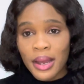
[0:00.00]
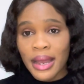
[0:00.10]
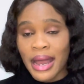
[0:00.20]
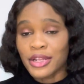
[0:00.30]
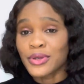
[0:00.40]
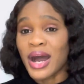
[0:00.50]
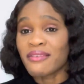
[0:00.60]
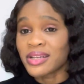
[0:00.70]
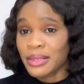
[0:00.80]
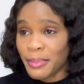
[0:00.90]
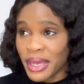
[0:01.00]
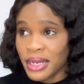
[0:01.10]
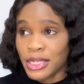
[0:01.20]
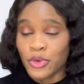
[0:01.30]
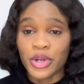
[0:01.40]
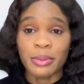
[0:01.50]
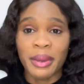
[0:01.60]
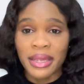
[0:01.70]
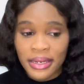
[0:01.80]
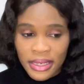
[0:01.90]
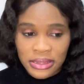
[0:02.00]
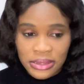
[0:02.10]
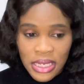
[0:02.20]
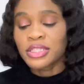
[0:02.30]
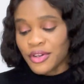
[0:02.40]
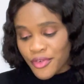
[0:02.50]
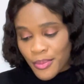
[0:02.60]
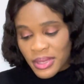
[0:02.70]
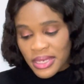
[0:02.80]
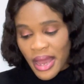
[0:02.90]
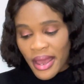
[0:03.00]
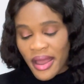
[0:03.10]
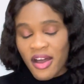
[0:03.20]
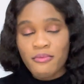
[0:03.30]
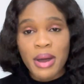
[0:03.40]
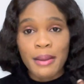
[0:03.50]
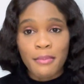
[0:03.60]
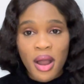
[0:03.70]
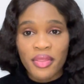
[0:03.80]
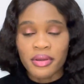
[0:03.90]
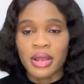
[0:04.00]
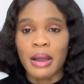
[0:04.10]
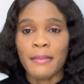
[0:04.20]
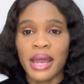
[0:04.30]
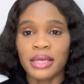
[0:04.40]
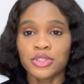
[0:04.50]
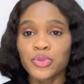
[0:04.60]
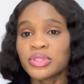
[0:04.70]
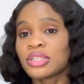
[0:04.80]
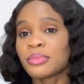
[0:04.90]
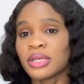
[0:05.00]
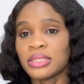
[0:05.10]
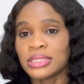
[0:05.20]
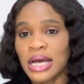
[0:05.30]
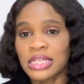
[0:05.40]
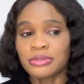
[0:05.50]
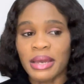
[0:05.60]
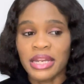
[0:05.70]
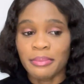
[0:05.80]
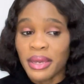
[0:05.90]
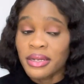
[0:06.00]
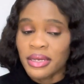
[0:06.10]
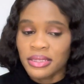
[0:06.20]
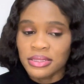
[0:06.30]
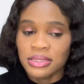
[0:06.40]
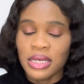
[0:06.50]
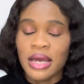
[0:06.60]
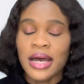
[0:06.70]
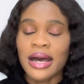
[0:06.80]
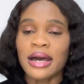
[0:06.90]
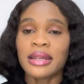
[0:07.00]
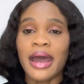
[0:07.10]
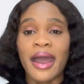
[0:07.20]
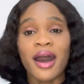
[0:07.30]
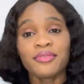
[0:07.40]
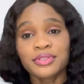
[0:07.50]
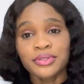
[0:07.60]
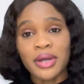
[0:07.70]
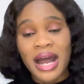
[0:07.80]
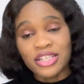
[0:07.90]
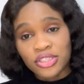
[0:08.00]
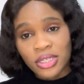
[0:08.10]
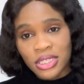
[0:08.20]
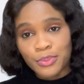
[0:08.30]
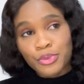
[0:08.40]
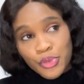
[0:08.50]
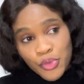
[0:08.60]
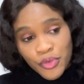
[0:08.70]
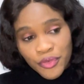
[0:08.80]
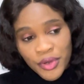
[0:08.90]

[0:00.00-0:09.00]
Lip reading: and you have a dependent or dependents. So for me, I have my mother and my 2 siblings as my dependents, and I have to actually prove